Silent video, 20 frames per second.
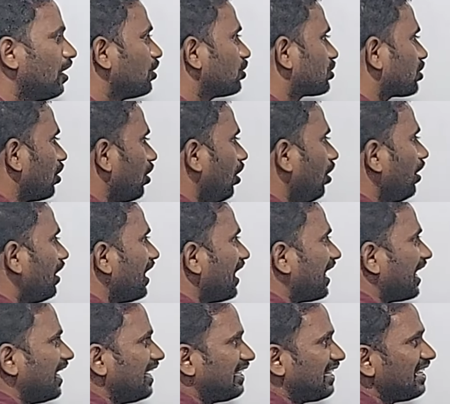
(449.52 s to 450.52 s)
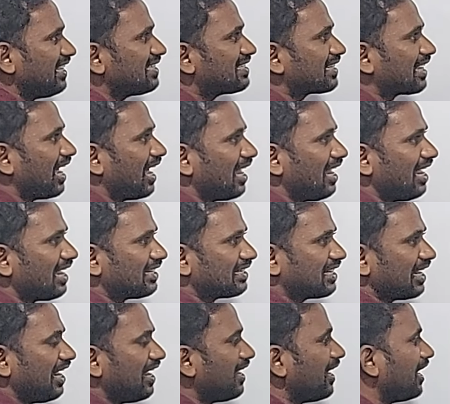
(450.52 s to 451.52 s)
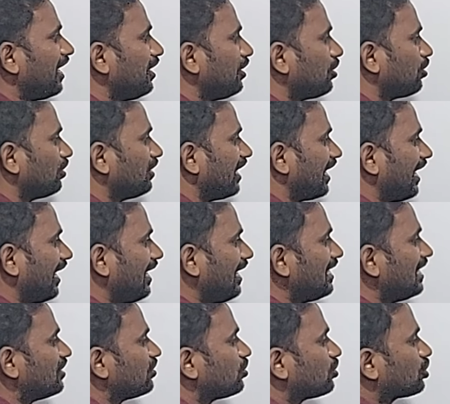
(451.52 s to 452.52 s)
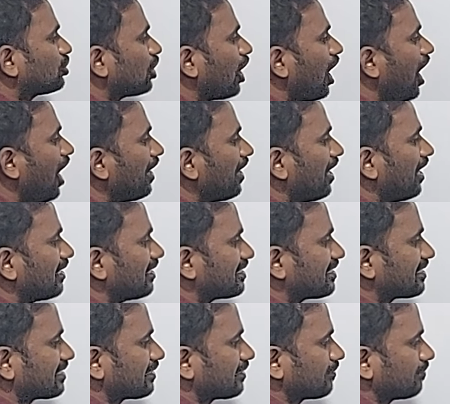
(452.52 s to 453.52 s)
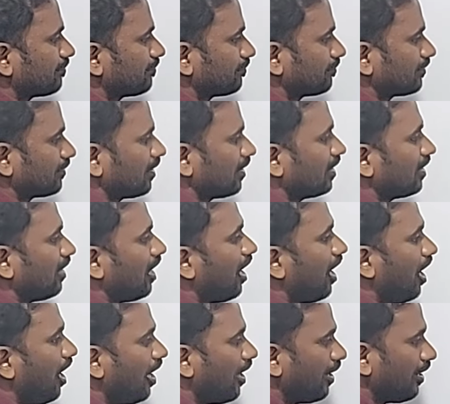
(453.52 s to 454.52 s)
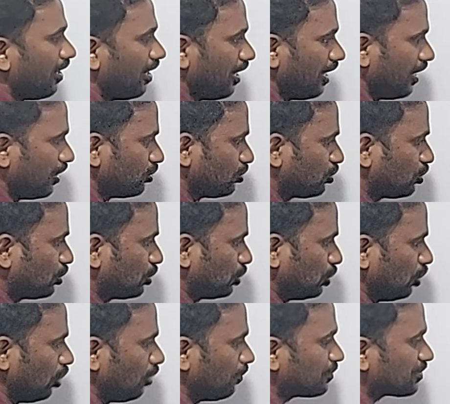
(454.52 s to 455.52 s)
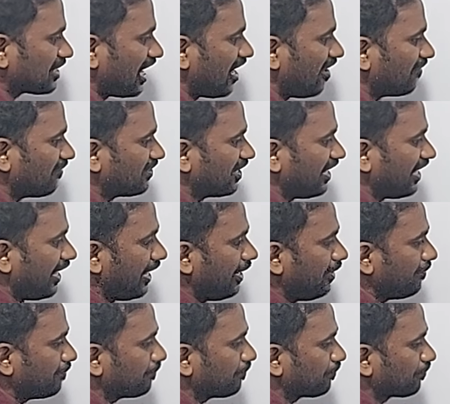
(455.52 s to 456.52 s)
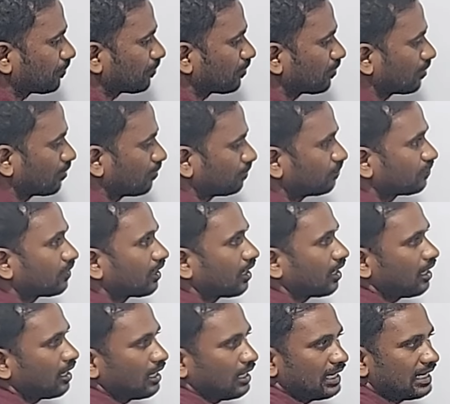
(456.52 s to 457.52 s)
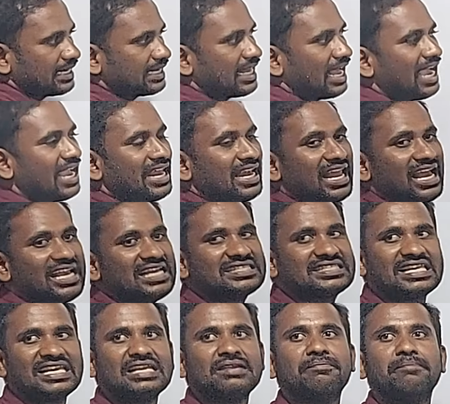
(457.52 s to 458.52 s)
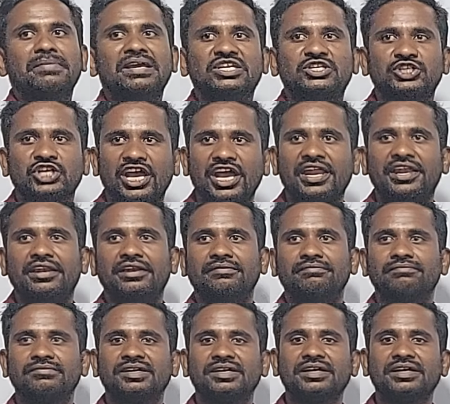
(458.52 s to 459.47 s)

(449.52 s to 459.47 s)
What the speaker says: So it is collected into the channels or tubes of the dialyzing mission.